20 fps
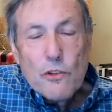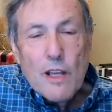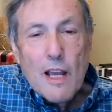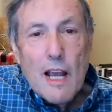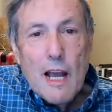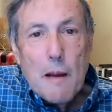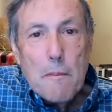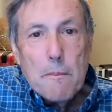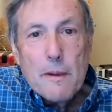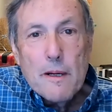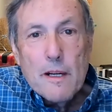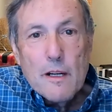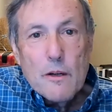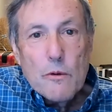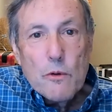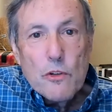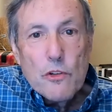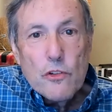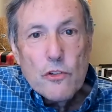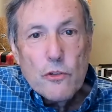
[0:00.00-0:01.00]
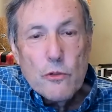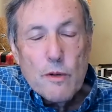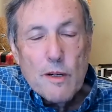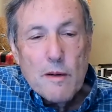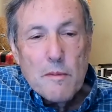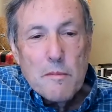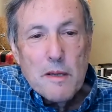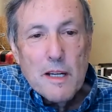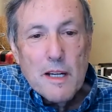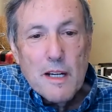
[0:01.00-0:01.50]
was happening with
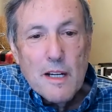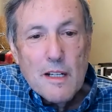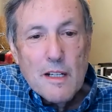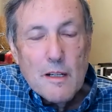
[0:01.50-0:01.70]
streaming,